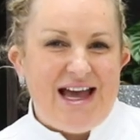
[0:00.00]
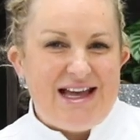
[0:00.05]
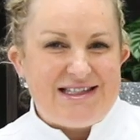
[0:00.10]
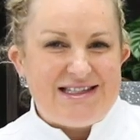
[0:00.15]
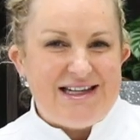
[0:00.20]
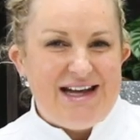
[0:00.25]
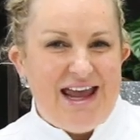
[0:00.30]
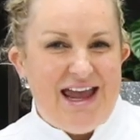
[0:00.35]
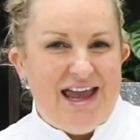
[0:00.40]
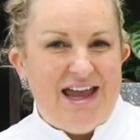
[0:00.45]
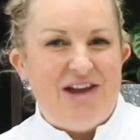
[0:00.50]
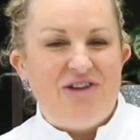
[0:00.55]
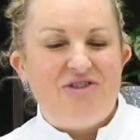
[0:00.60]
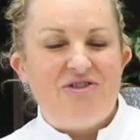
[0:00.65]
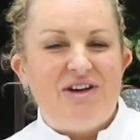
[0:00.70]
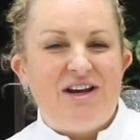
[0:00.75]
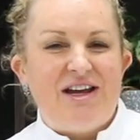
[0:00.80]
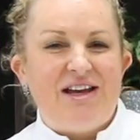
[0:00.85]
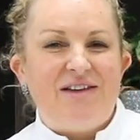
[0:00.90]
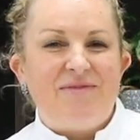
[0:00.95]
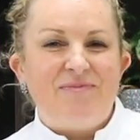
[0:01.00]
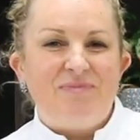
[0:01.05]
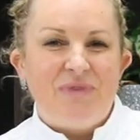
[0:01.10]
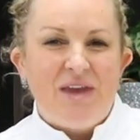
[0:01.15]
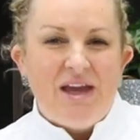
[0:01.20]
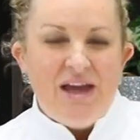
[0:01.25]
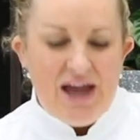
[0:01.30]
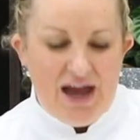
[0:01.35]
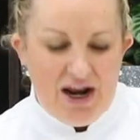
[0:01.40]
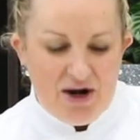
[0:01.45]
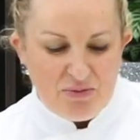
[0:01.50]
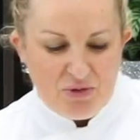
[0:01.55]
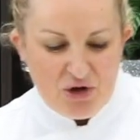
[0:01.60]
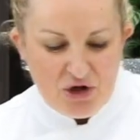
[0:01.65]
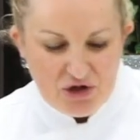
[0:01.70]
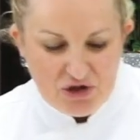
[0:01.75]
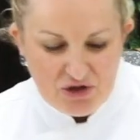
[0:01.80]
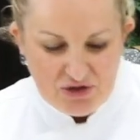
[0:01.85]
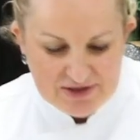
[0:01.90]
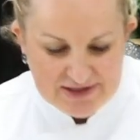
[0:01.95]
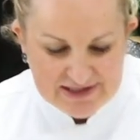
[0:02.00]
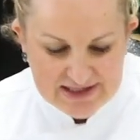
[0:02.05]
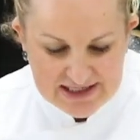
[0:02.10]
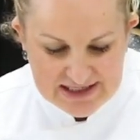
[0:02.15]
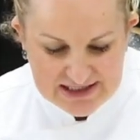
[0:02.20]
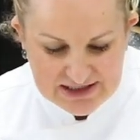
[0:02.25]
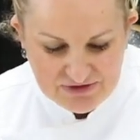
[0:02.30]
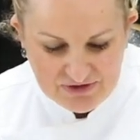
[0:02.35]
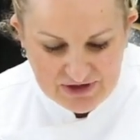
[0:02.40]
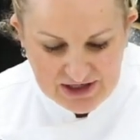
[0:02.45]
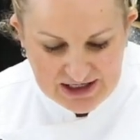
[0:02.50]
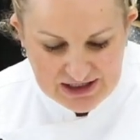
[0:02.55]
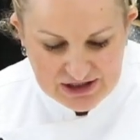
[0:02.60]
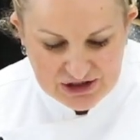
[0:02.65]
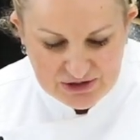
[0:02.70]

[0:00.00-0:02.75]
as an egg ring. And I'm going to use this ring